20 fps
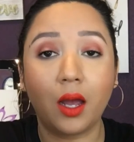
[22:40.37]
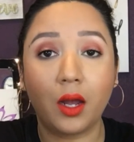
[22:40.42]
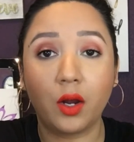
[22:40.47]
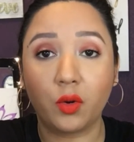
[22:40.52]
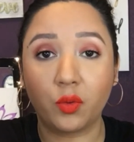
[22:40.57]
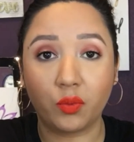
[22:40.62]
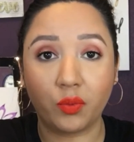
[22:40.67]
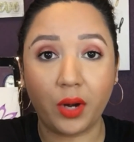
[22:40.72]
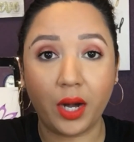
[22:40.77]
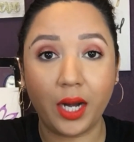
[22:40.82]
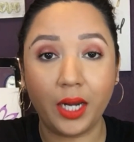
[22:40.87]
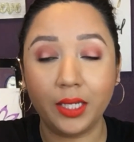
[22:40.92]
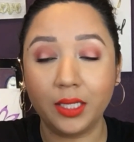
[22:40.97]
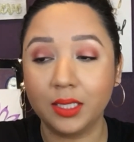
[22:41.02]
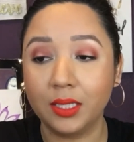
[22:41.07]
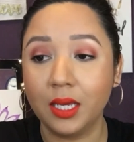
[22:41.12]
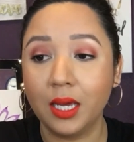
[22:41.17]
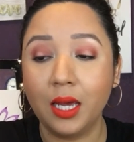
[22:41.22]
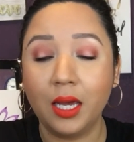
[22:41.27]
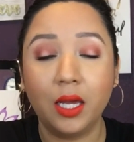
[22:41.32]

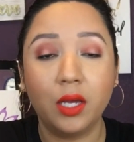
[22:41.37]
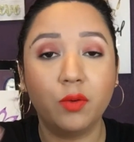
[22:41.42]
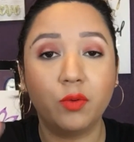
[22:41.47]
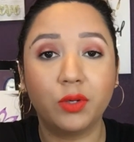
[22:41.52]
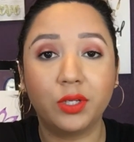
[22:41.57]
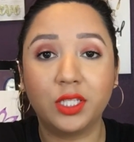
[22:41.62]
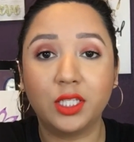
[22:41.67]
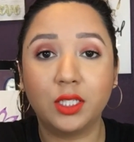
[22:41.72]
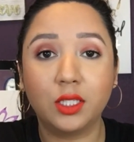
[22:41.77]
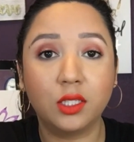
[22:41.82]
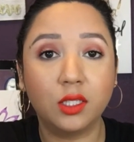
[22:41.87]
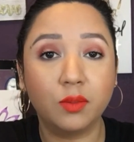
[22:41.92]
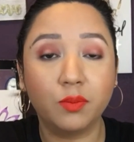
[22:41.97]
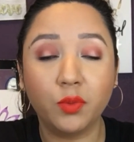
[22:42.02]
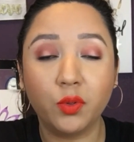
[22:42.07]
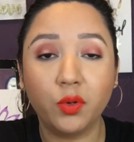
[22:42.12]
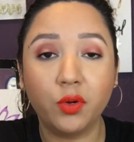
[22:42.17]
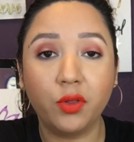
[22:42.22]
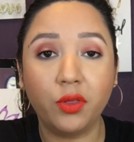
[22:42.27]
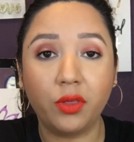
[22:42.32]
great. It was
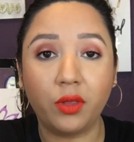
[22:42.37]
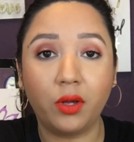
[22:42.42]
smooth